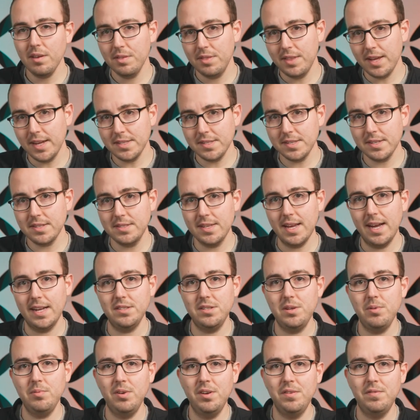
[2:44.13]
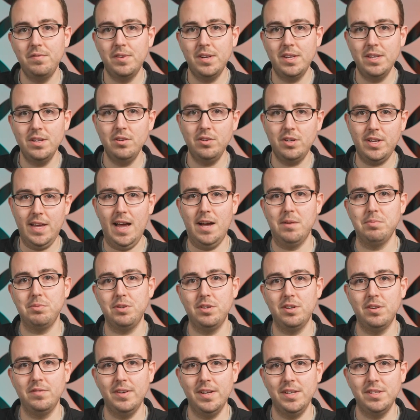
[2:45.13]
That's exactly what a video
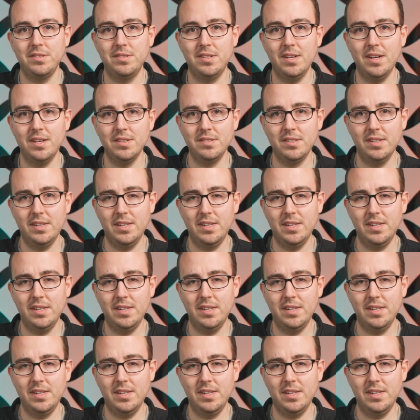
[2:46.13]
capture device does.